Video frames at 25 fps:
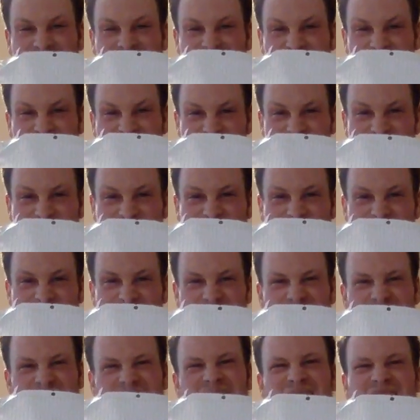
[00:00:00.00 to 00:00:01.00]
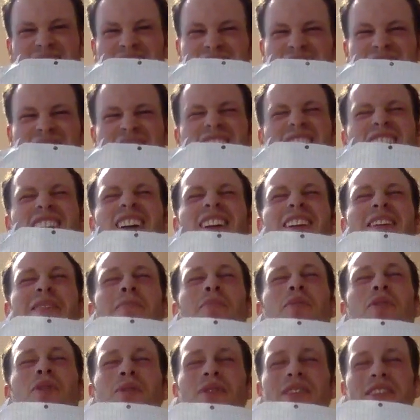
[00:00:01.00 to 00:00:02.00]
our ring. Can you
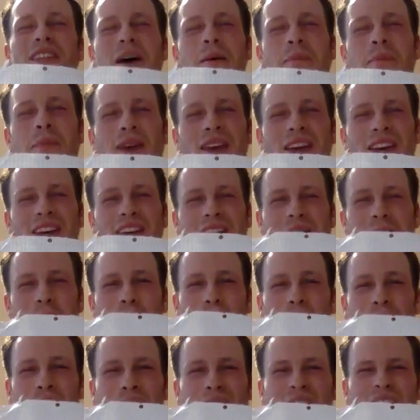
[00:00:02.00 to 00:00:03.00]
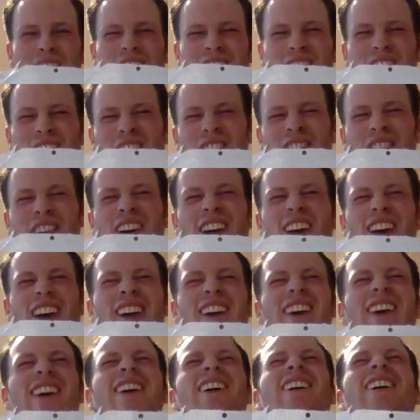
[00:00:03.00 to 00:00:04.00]
pull with that pinky? Pull.
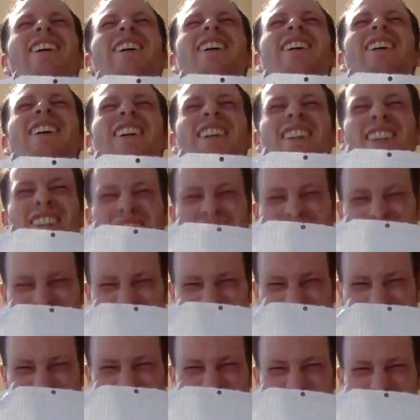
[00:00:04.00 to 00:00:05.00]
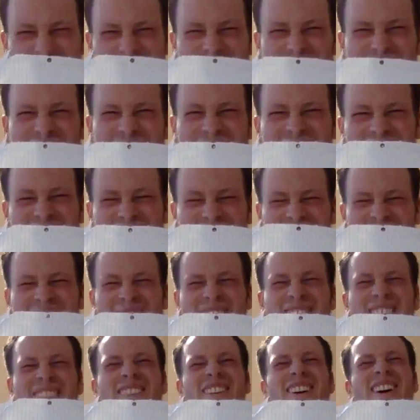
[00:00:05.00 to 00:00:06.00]
3, 2,
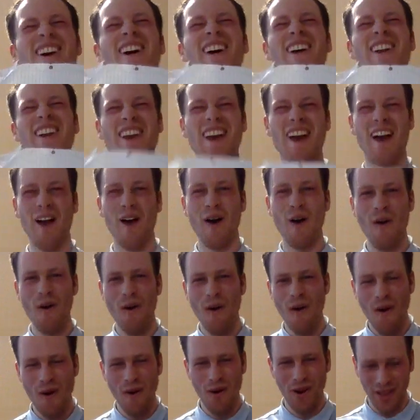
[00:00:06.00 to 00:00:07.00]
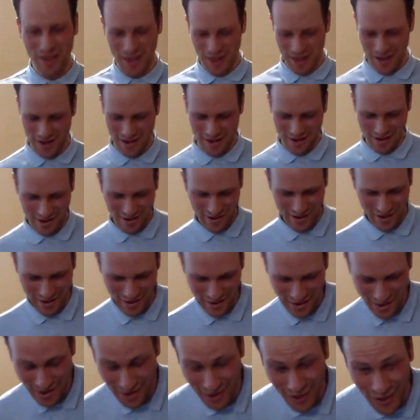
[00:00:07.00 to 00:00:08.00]
1. Whew, let it all
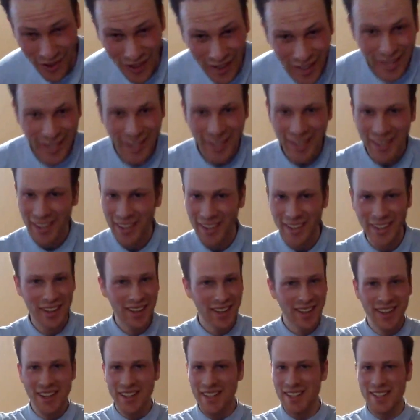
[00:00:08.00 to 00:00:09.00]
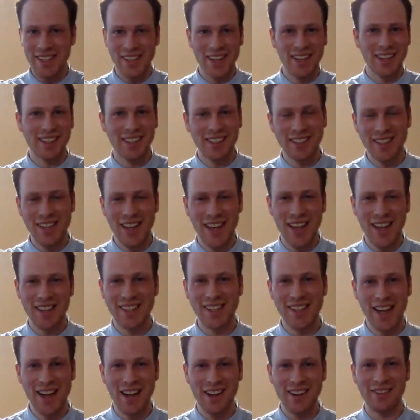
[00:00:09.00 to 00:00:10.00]
go. Shake those
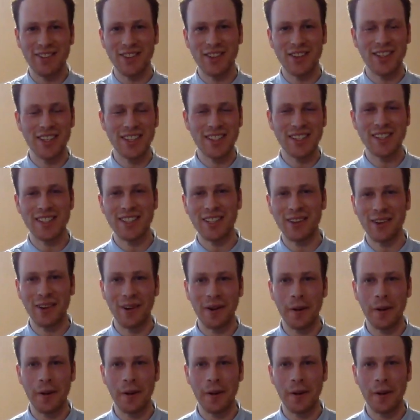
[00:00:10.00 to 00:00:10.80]
hands out if you need to.